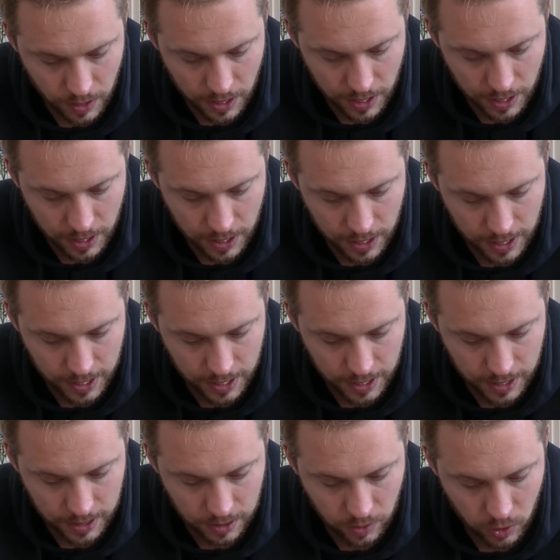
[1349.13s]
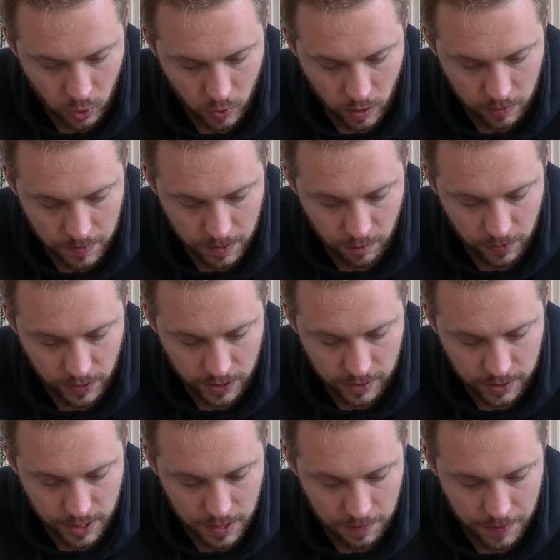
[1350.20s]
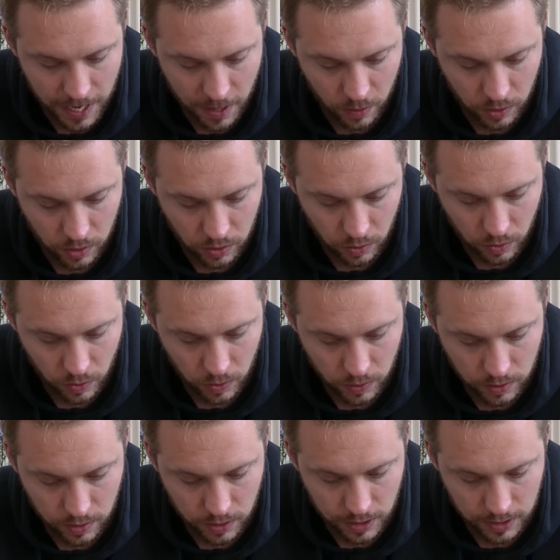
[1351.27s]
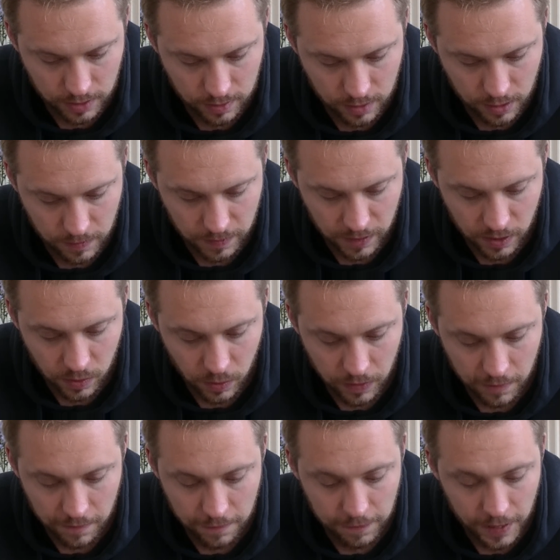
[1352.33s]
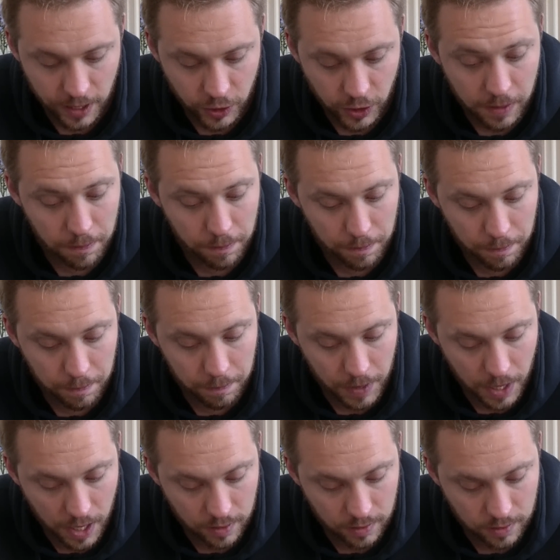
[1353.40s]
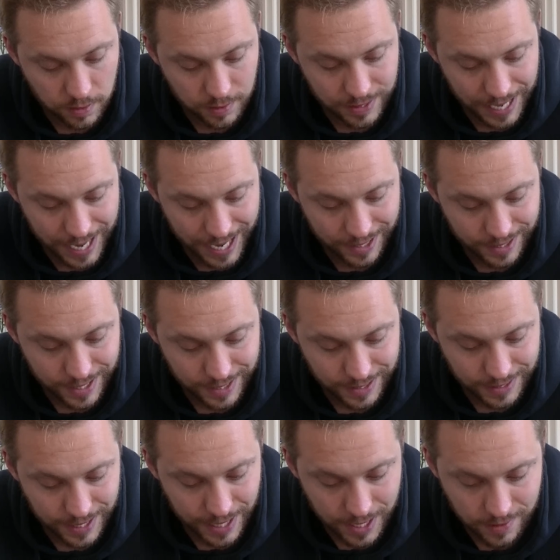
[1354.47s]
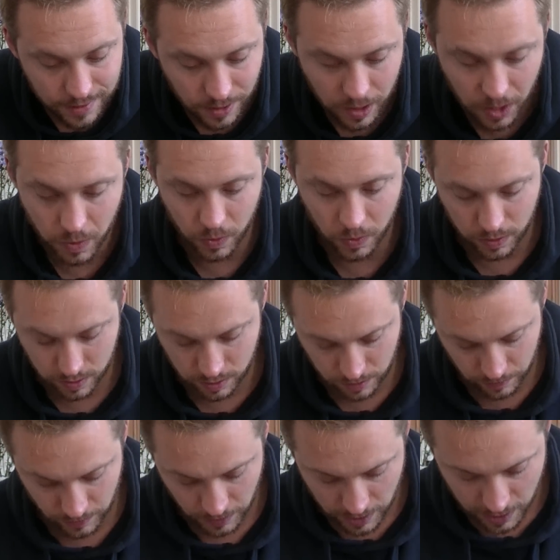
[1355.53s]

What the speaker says: The squad may replace their power swords and starwinds with Fletcheat blasters and taser goads.